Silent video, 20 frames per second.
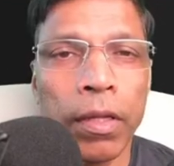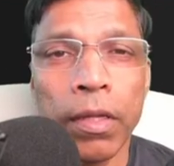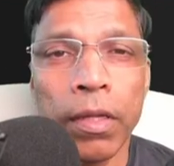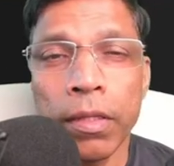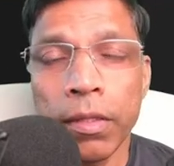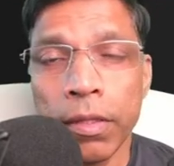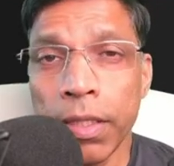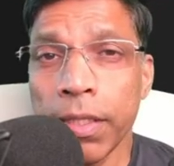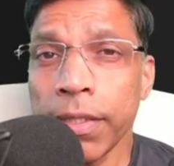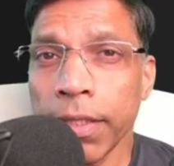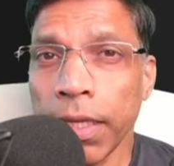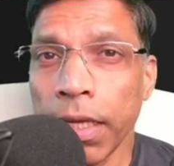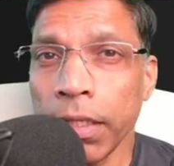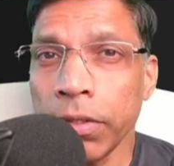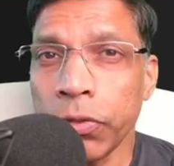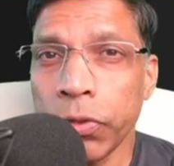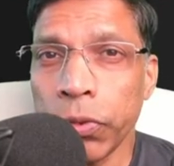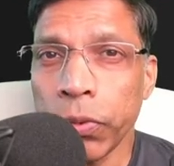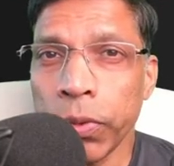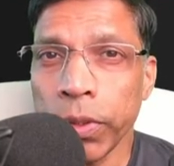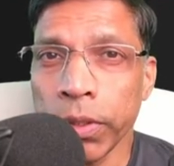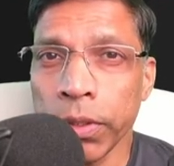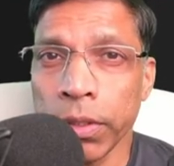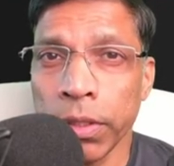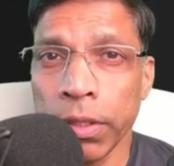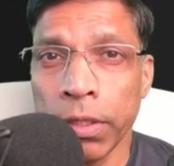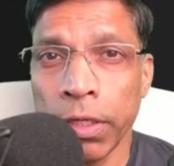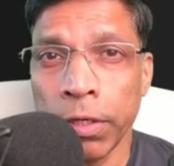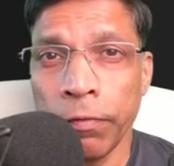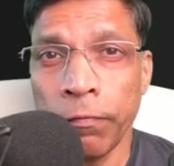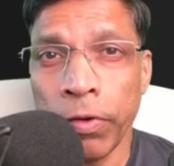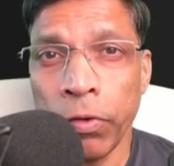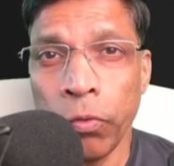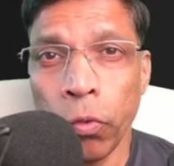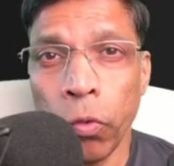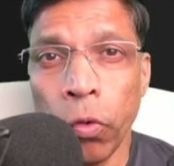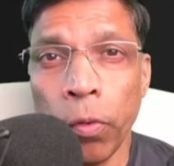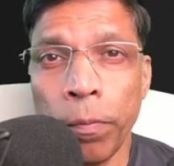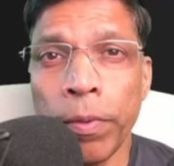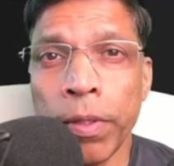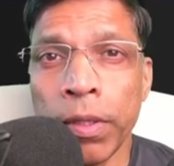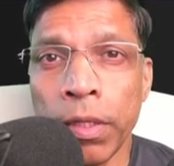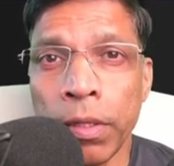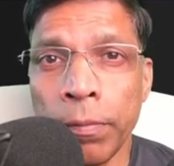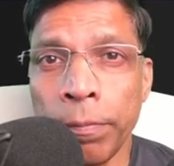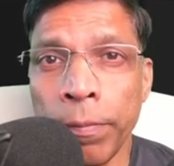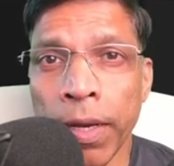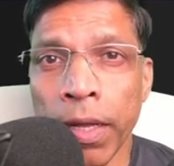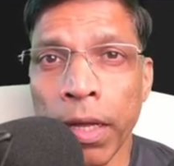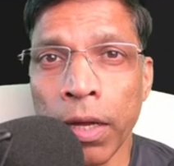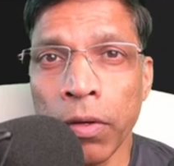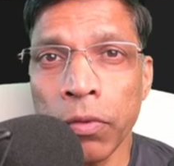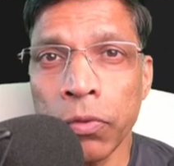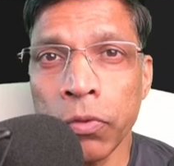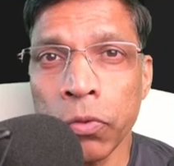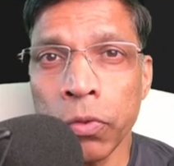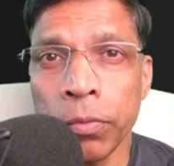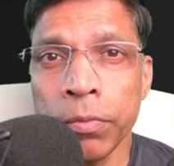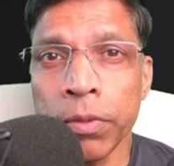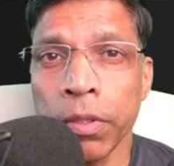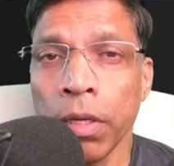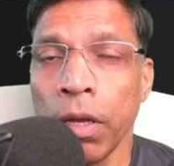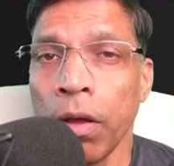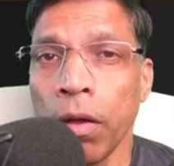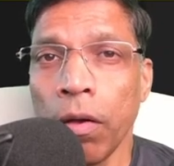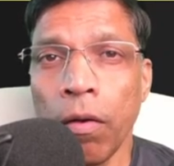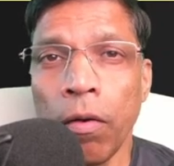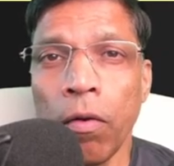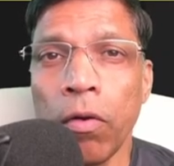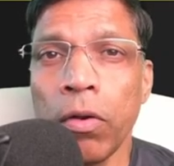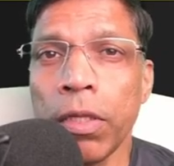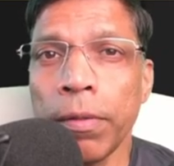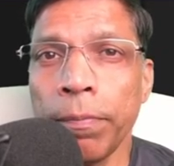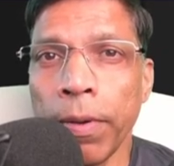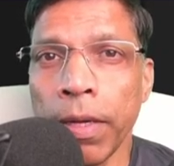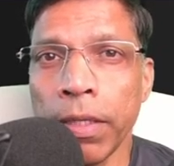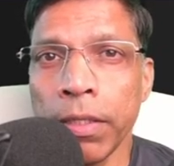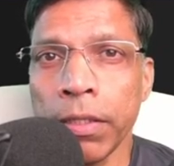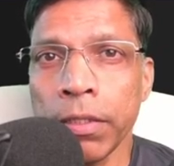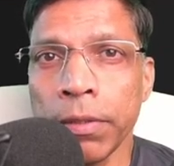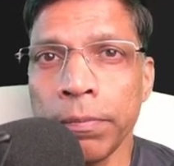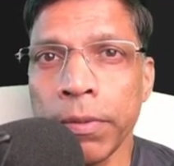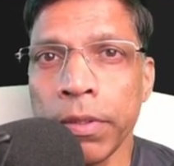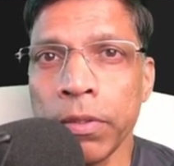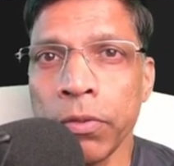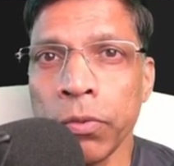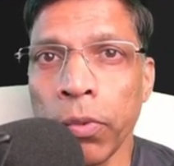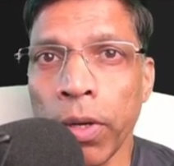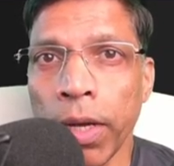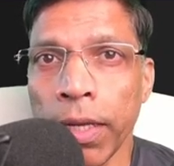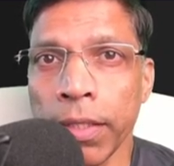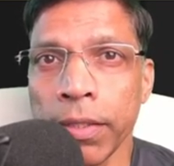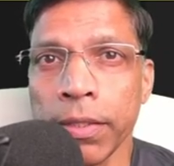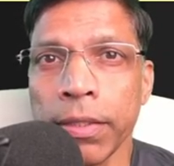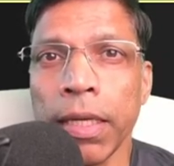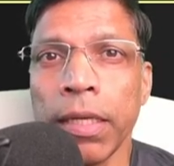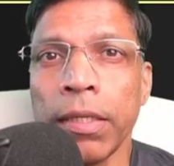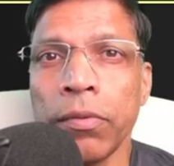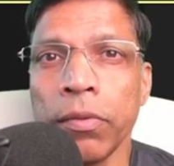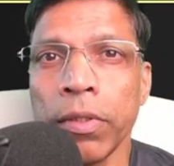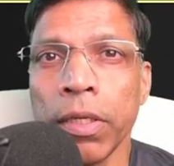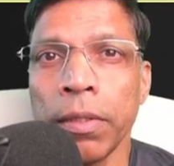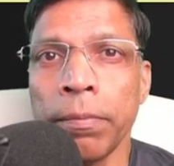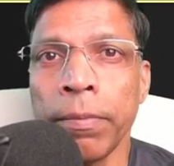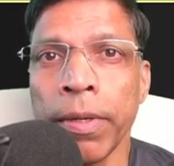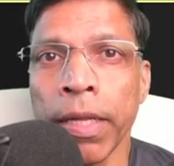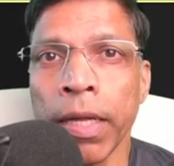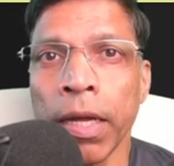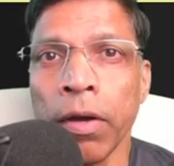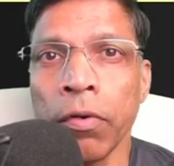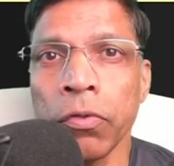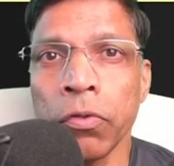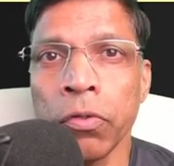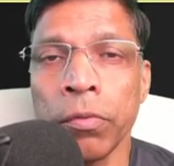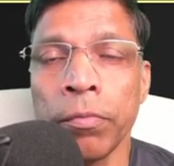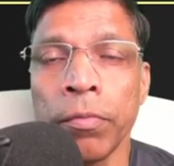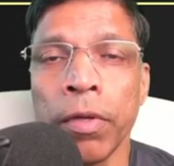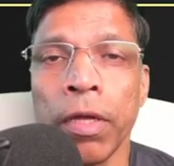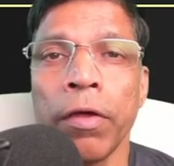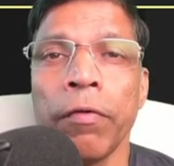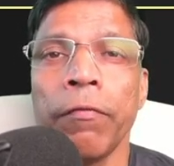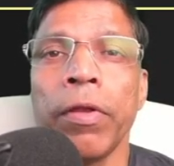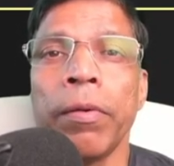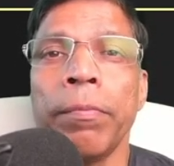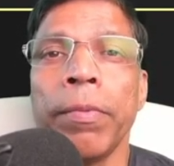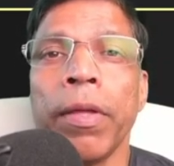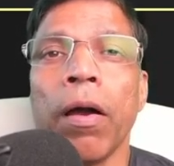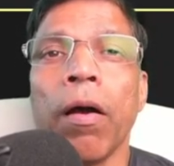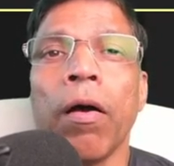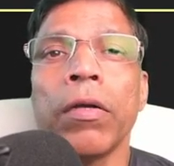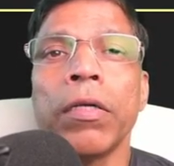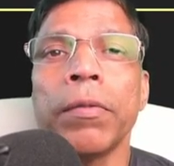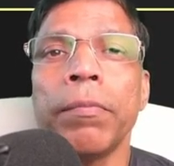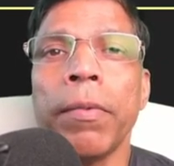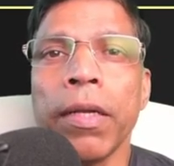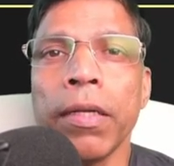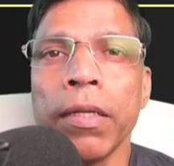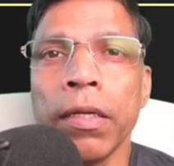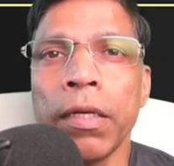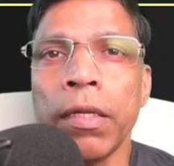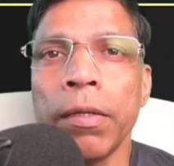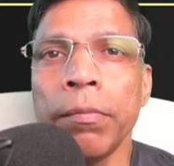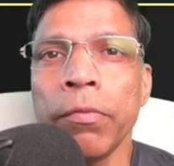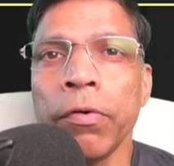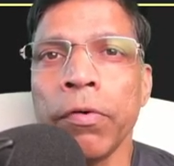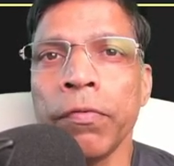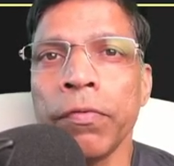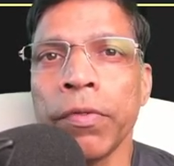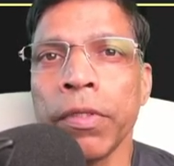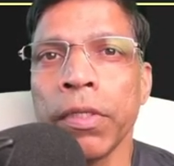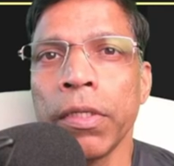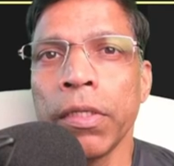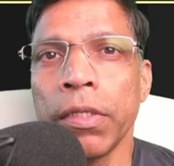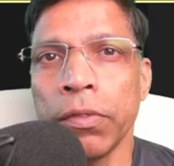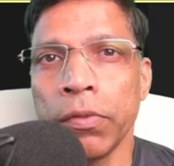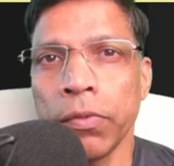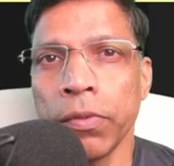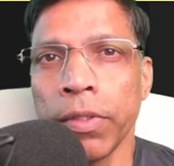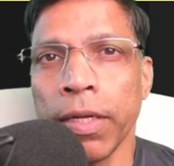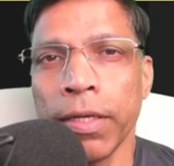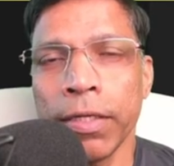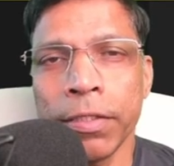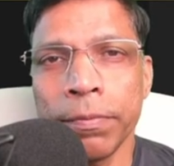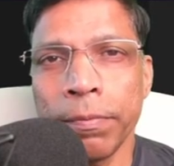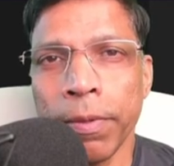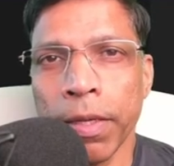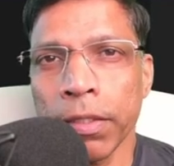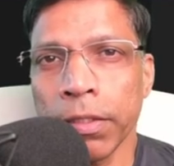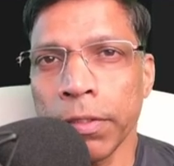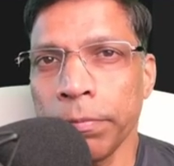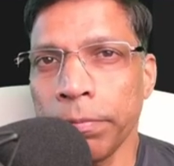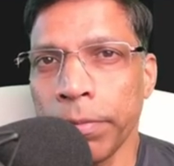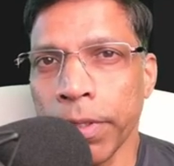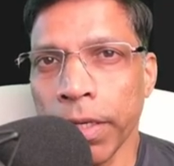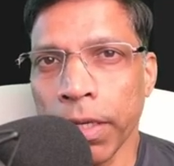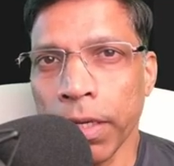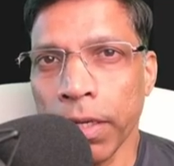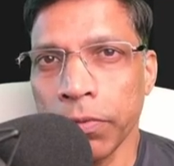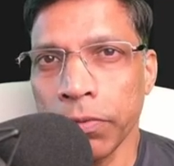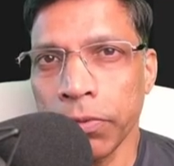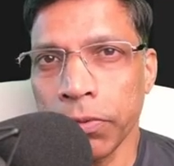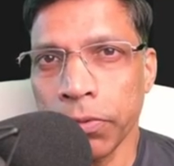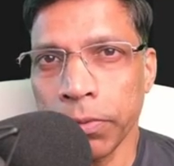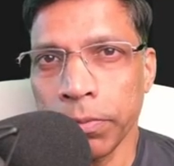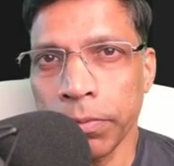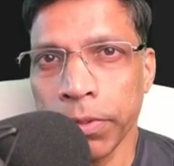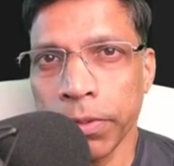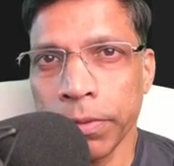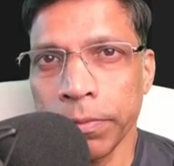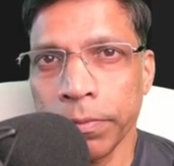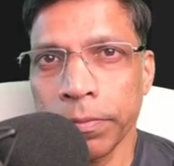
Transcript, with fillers: This ensures that when you open the breakout rooms, all the participants who are assigned to that breakout room will be automatically moved into their respective breakout rooms.